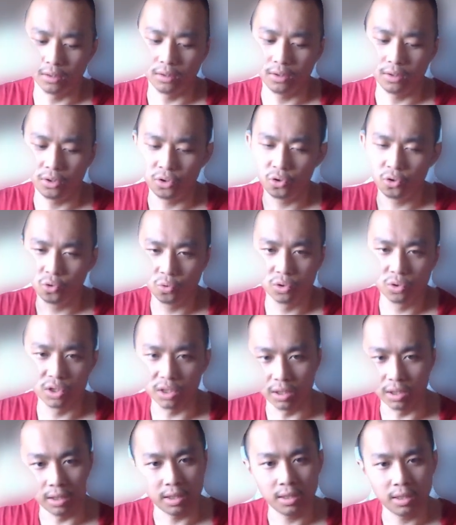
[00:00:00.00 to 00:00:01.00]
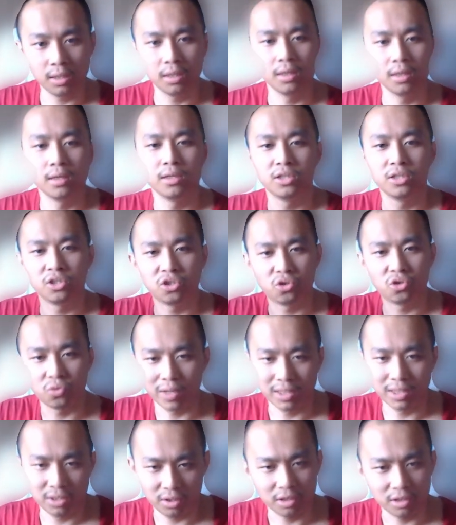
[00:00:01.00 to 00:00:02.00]
usually
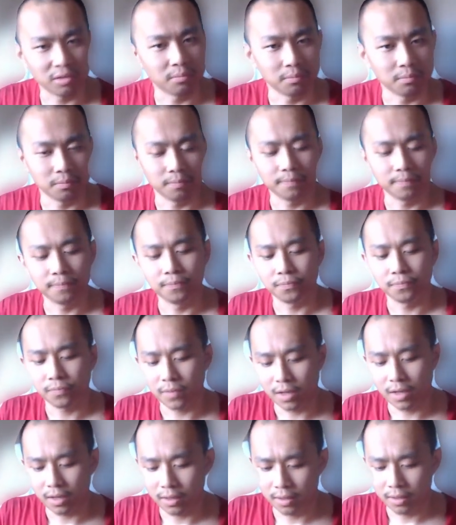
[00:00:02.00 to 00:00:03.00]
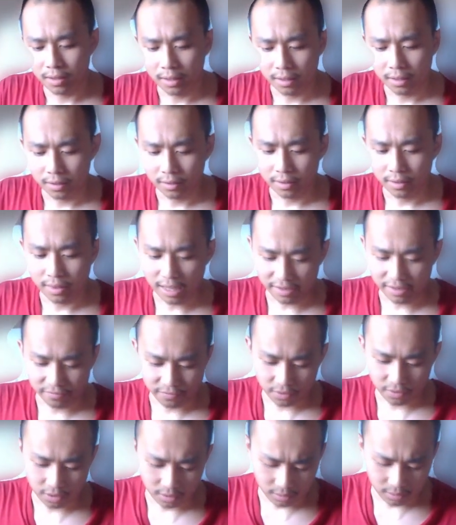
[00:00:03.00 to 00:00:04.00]
stretch them that
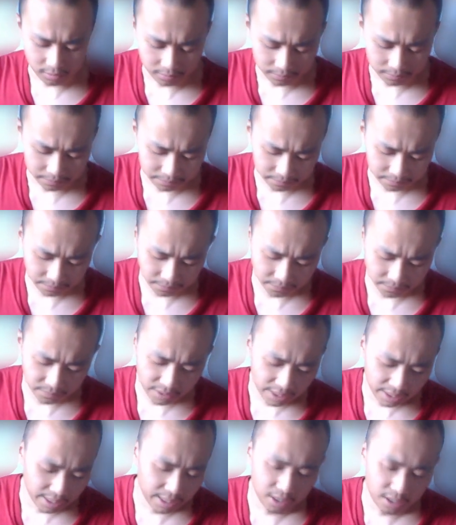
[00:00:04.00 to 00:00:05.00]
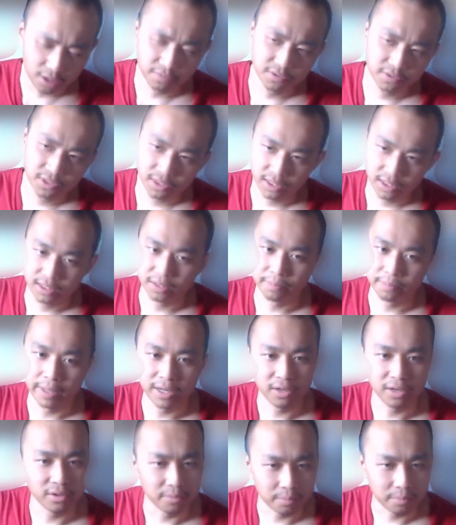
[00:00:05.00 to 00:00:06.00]
far. And obviously, depending
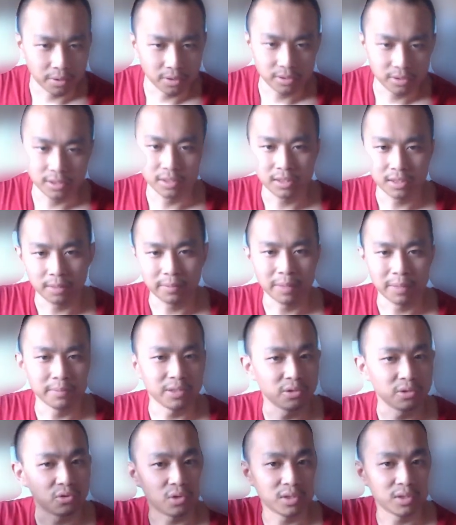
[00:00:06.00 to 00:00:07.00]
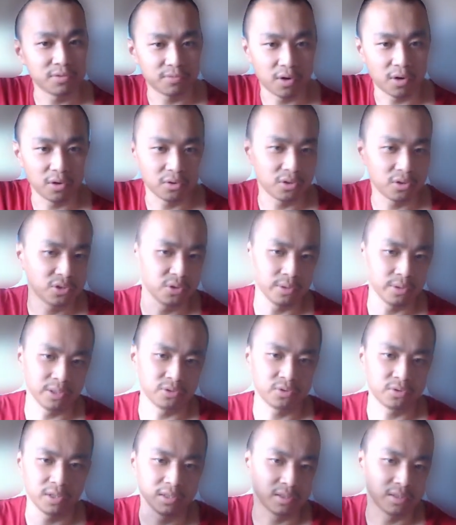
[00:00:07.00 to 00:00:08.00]
on the person, sometimes they'll stretch farther, so you can
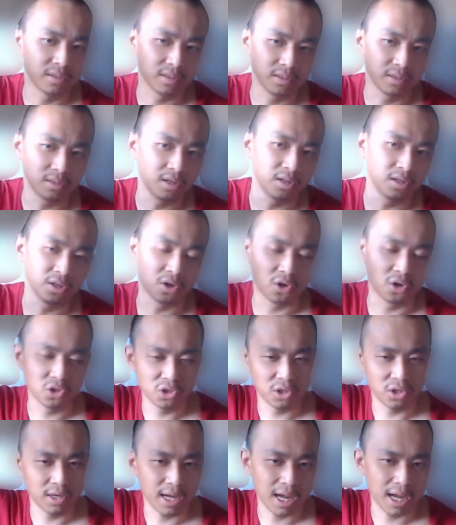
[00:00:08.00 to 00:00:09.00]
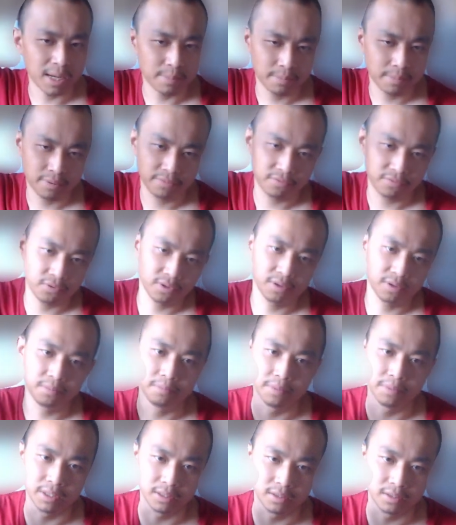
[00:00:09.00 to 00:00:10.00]
trust a larger gap for them
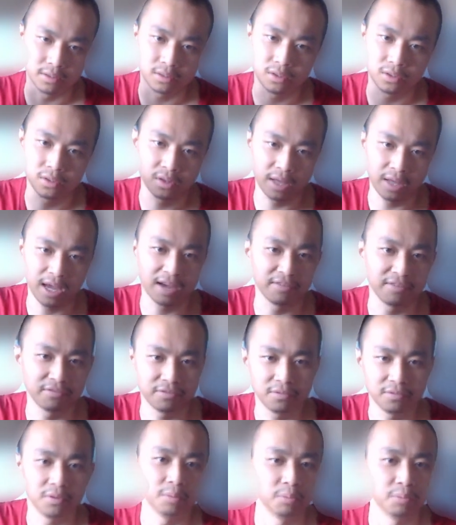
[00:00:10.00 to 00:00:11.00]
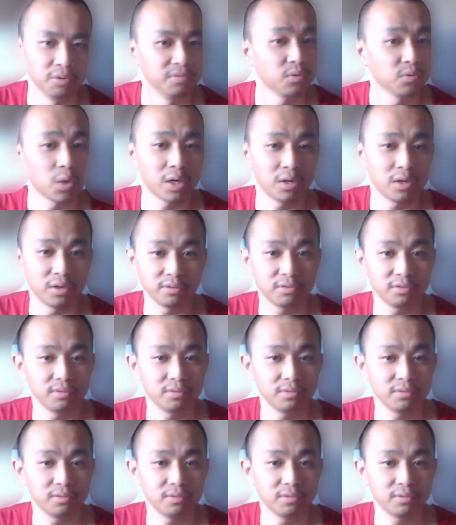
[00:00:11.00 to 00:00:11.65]
because they have proven record of,